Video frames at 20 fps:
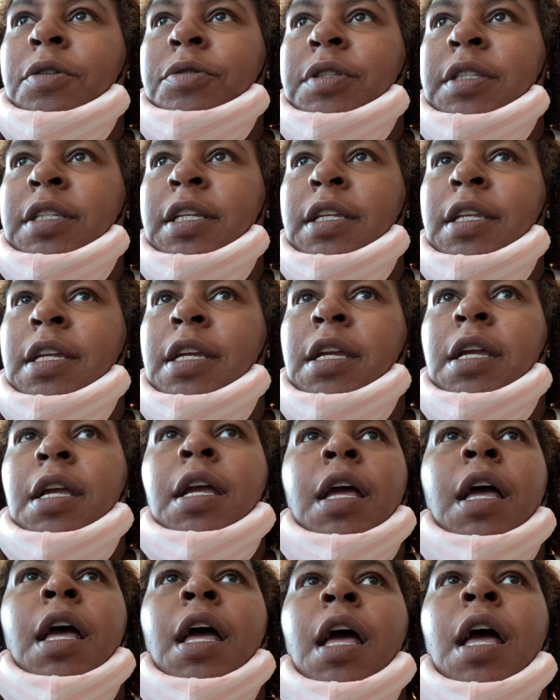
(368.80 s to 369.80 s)
City.
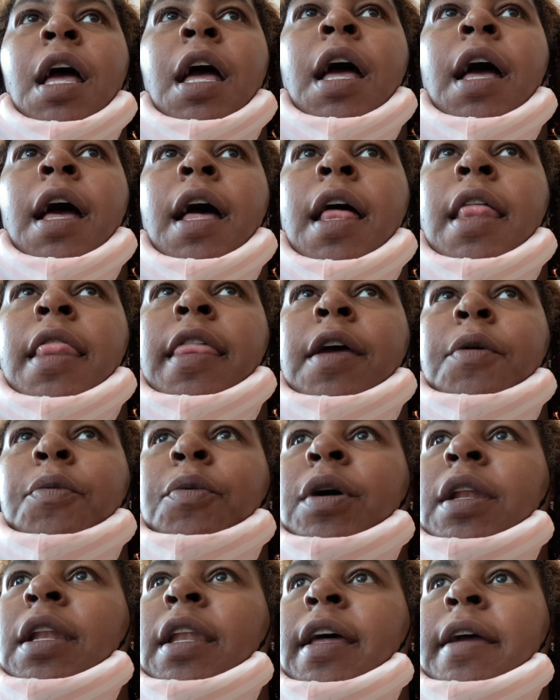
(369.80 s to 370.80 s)
They
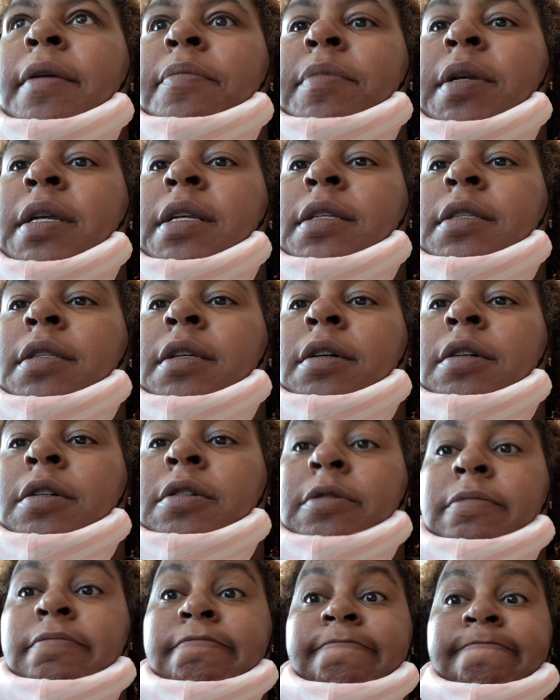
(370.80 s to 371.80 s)
wouldn't let me,
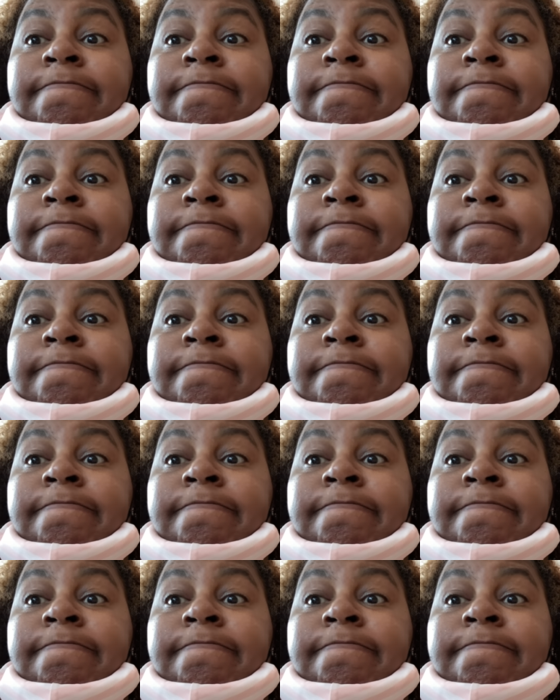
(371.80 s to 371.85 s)
so